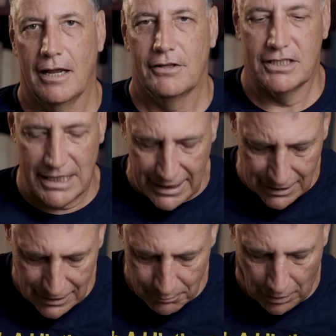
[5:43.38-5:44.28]
The
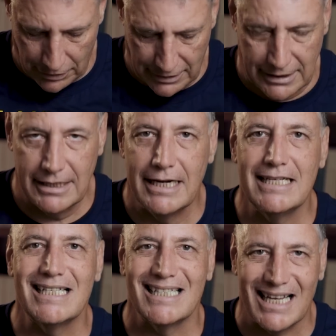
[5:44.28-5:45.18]
second commodity that
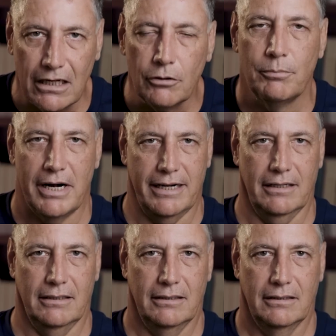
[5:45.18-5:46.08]
is
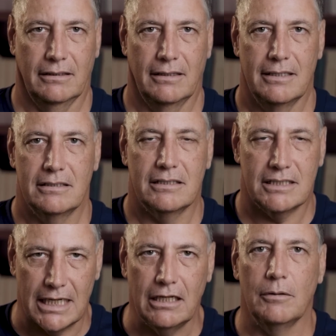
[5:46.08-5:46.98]
celebrated,
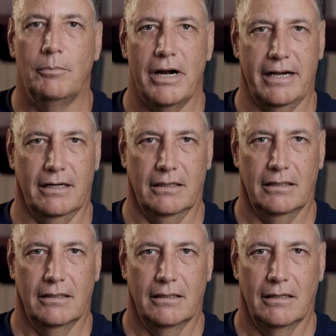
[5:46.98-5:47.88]
celebrated
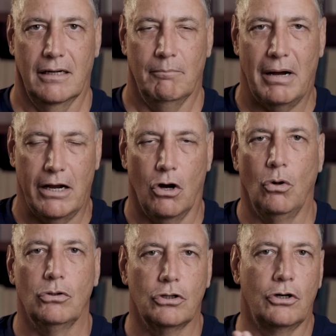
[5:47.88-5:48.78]
by
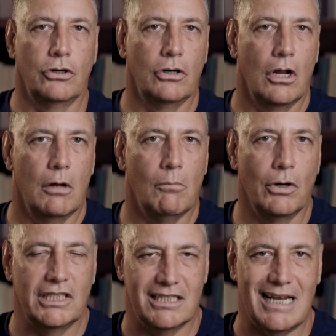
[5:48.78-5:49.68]
older
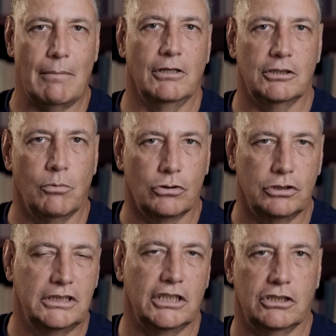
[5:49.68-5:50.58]
more established, more
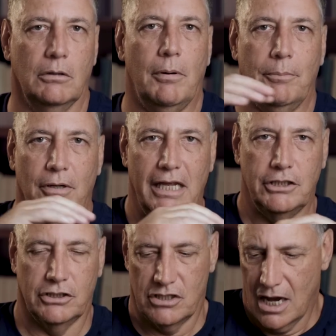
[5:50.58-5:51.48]
traditional
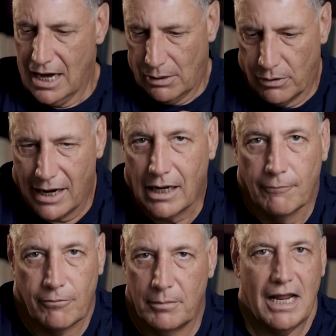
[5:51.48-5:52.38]
populations. And where I
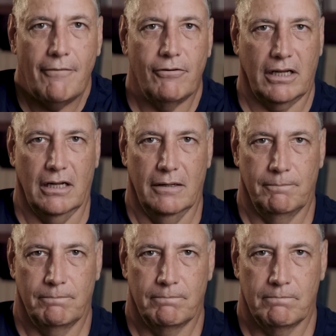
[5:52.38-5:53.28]
come from in Africa,
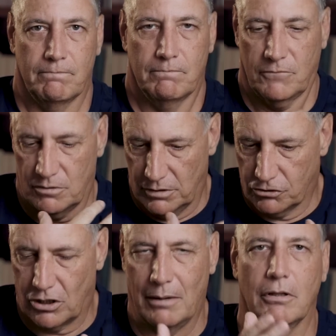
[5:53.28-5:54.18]
some of the
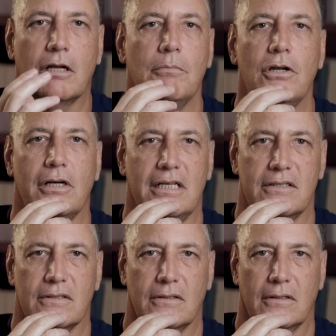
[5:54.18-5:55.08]
tribal communities,